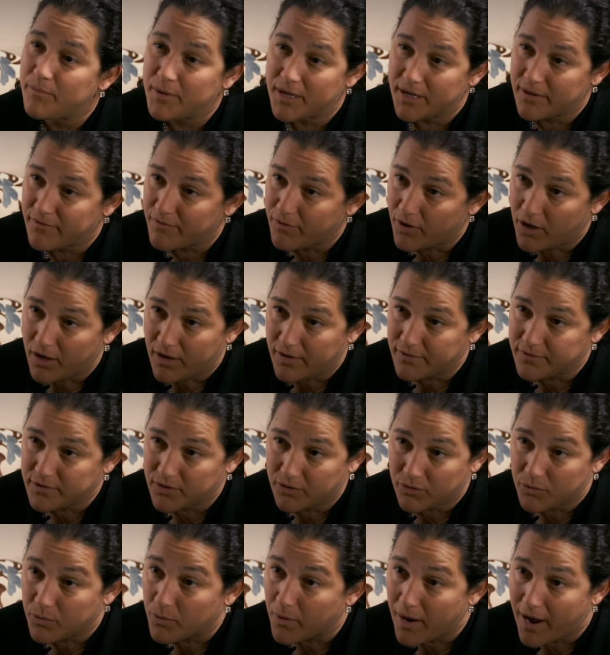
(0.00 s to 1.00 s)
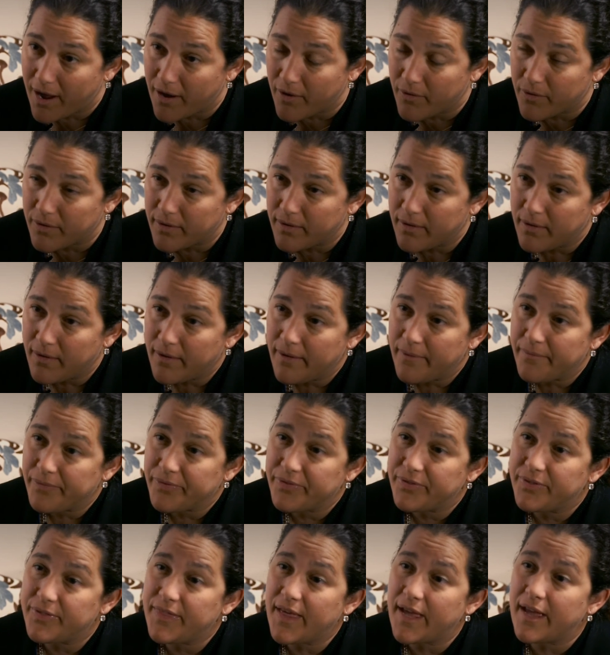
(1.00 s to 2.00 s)
have been involved throughout
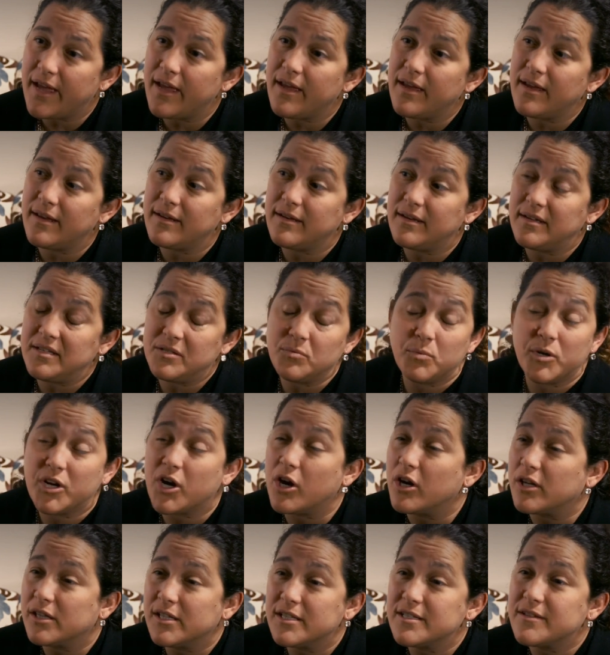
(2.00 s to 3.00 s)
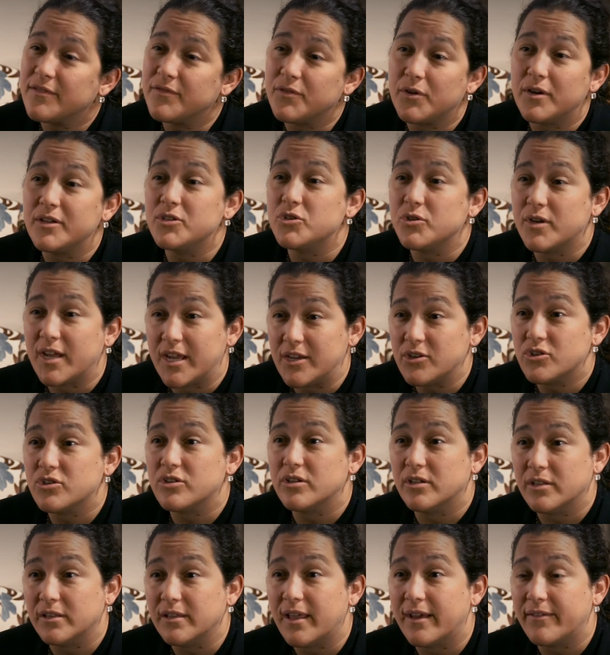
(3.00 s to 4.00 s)
they, regardless of their
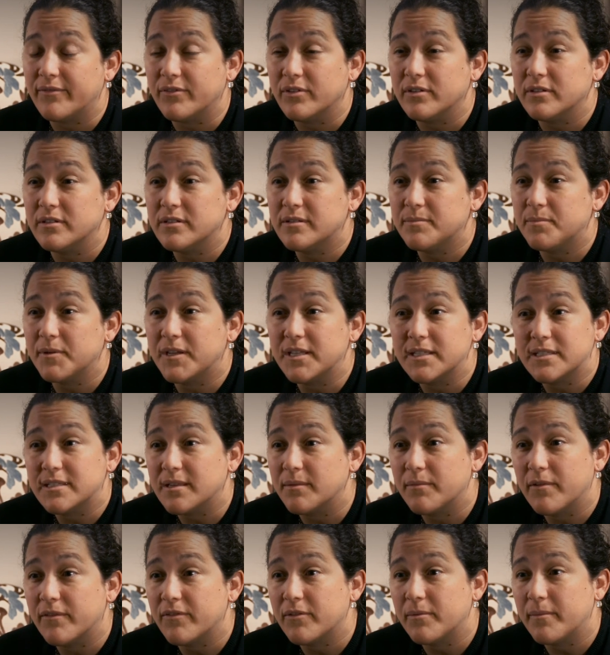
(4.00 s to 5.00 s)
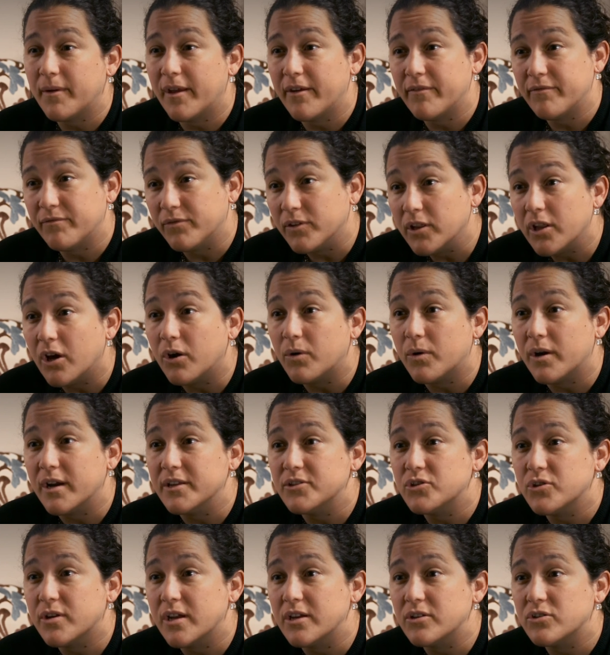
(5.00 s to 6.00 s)
educational levels, because some of them have lower
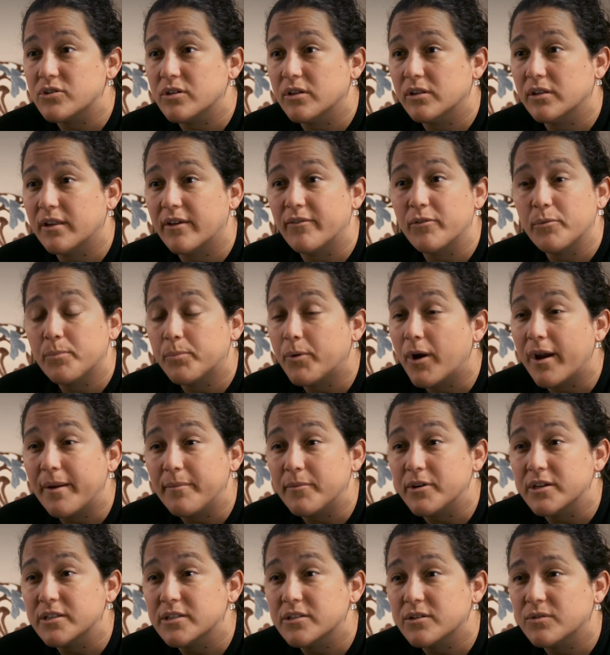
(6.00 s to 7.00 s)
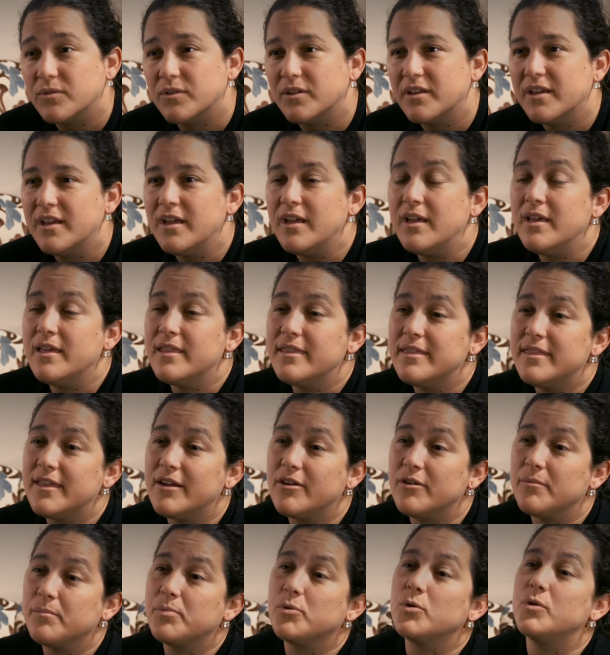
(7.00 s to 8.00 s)
educational level, primary school,
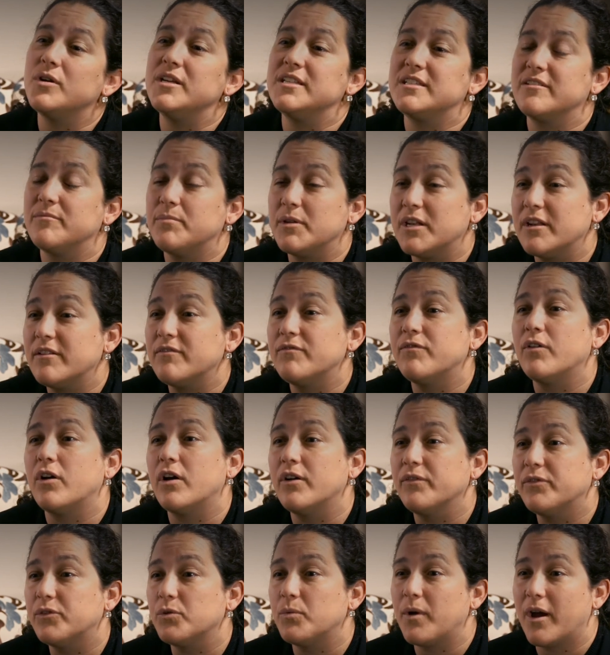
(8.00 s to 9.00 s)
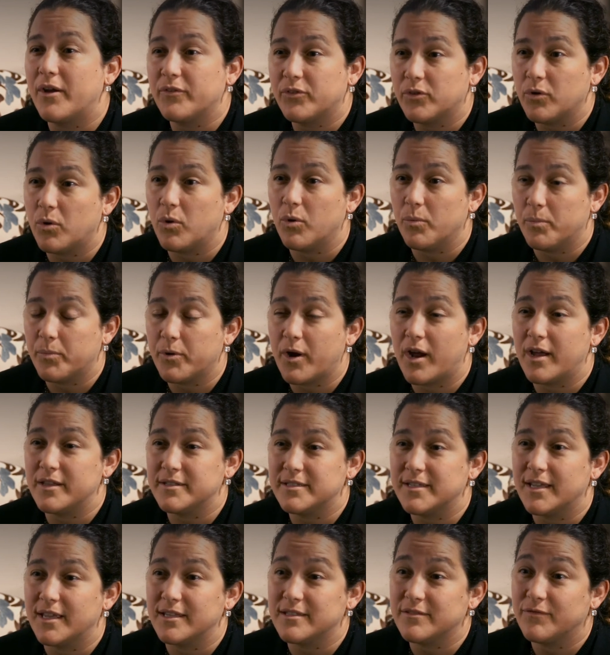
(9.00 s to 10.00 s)
their employees have been involved throughout the whole
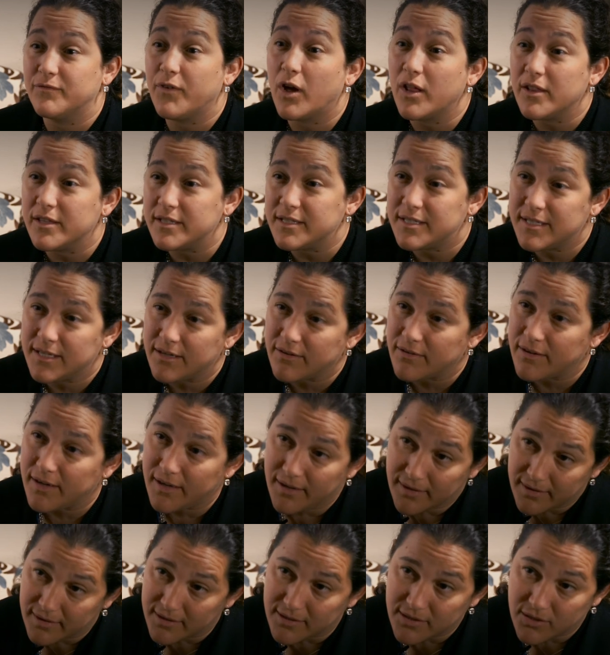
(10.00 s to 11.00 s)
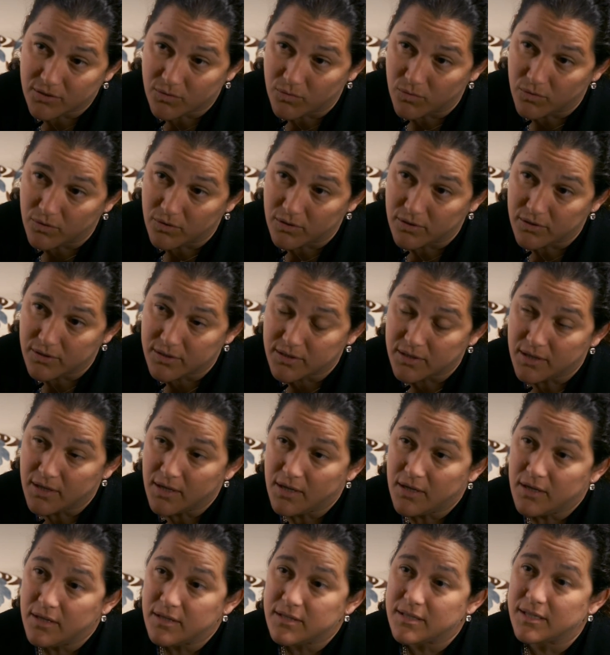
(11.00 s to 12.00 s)
process, volunteering in the schools
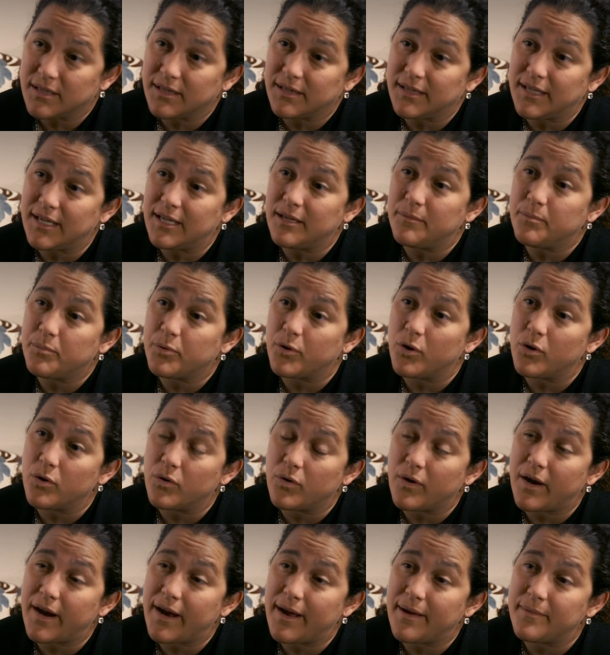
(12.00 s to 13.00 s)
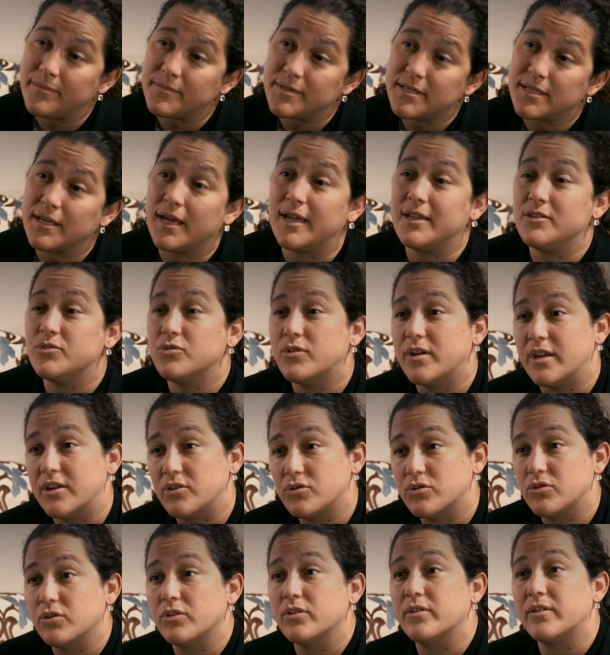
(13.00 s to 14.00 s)
to lead programs,
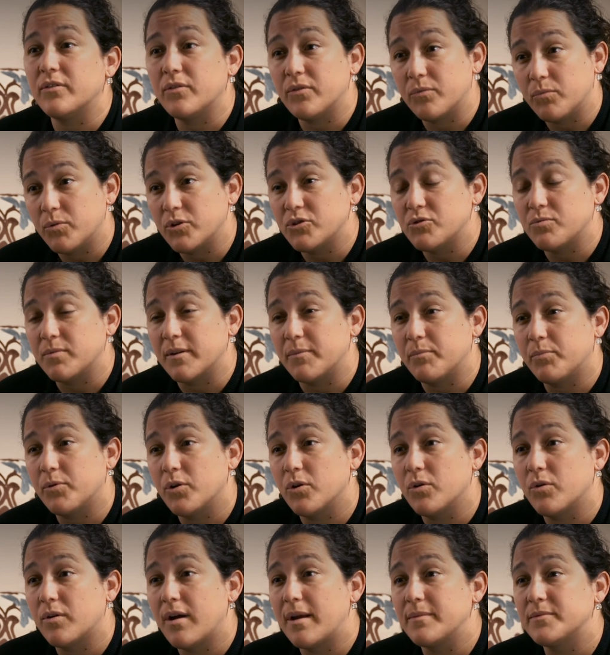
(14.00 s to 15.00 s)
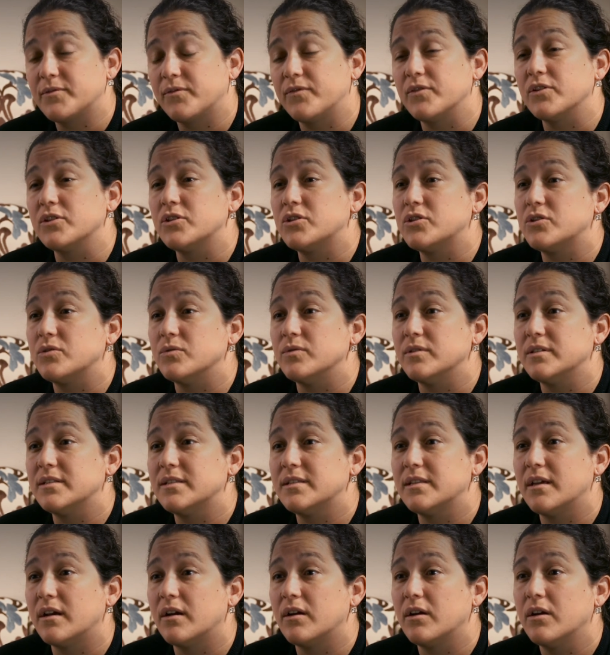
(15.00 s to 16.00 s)
educational and enrichment programs for the
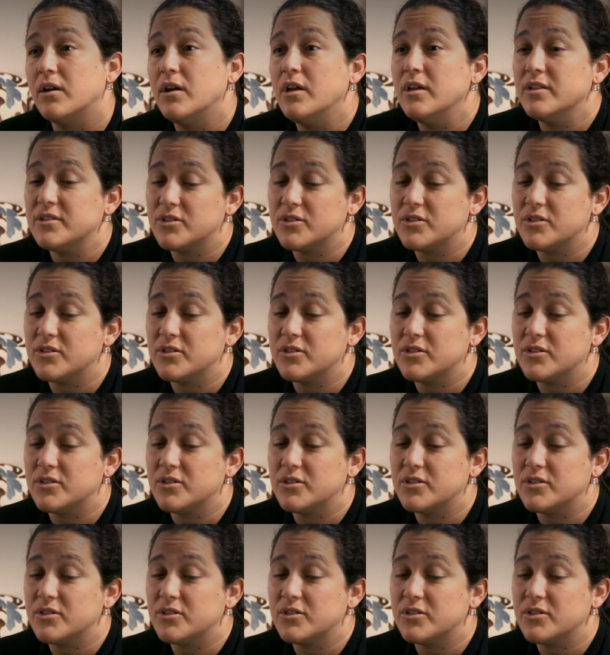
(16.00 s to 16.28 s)
students there.